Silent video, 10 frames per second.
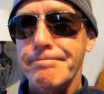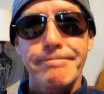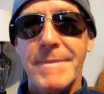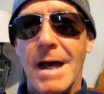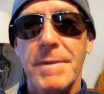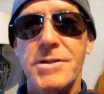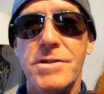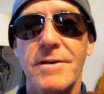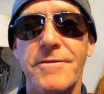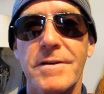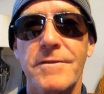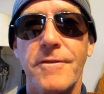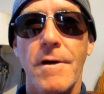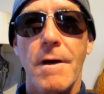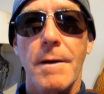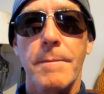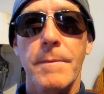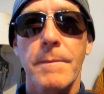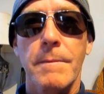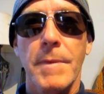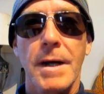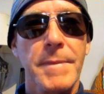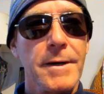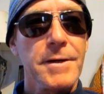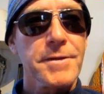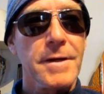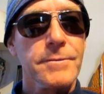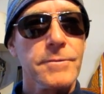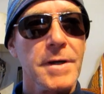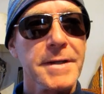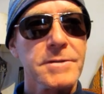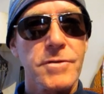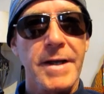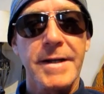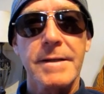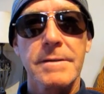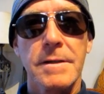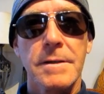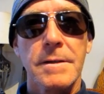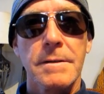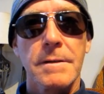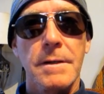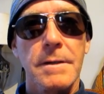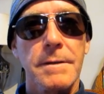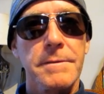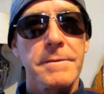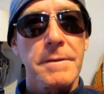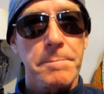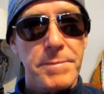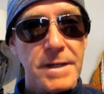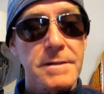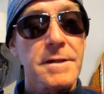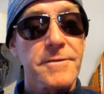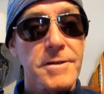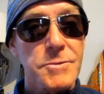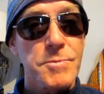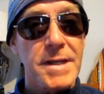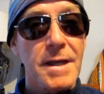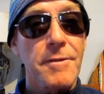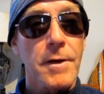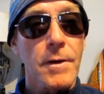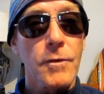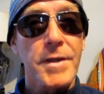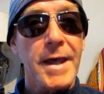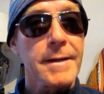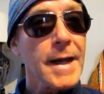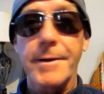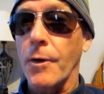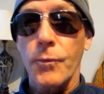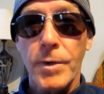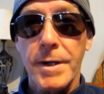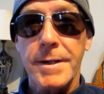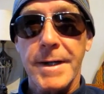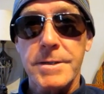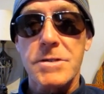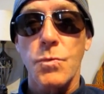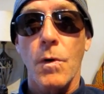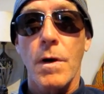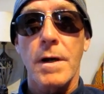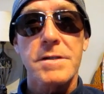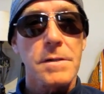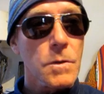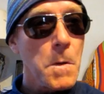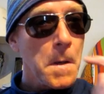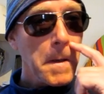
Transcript: not much different from my marathon running training. The big difference being, though, that I don't run, I just walk. So